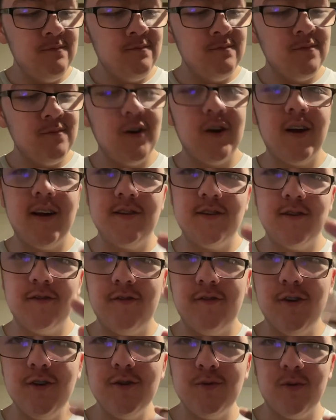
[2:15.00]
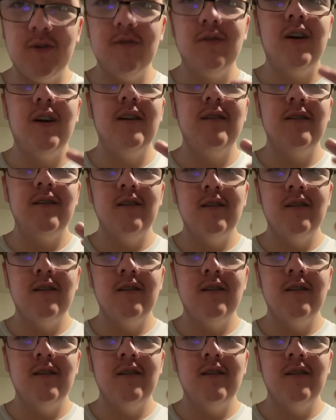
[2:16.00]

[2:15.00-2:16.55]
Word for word: Okay, so first one, right?